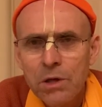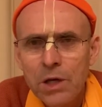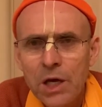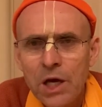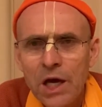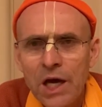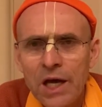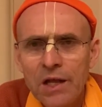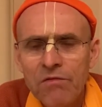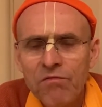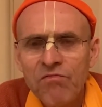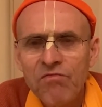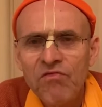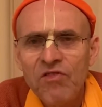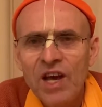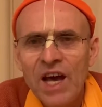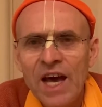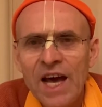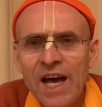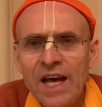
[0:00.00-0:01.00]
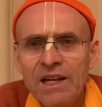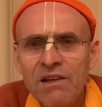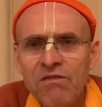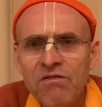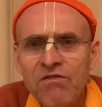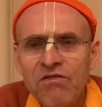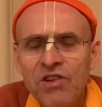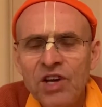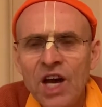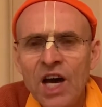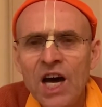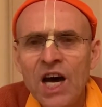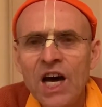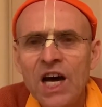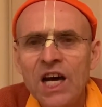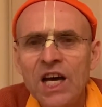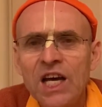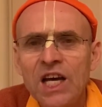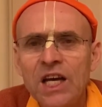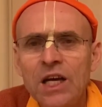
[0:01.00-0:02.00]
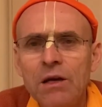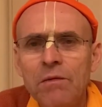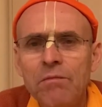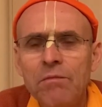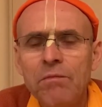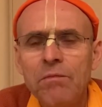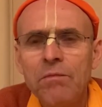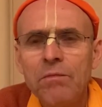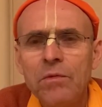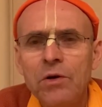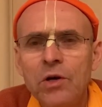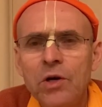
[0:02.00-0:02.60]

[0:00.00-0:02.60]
At that time,